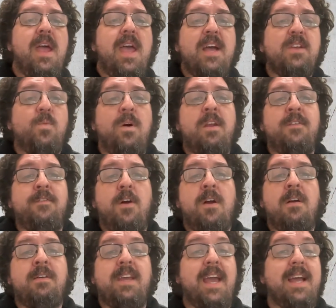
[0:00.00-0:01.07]
As one of
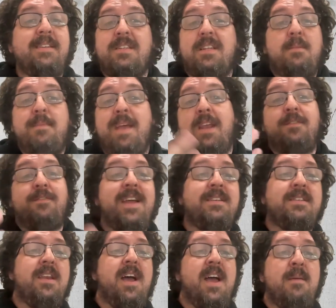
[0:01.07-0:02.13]
our guests in the main event
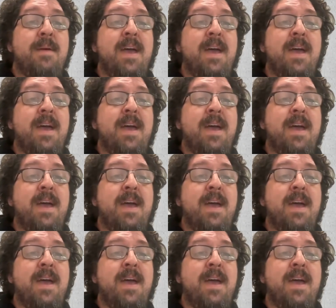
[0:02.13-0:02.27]
tonight,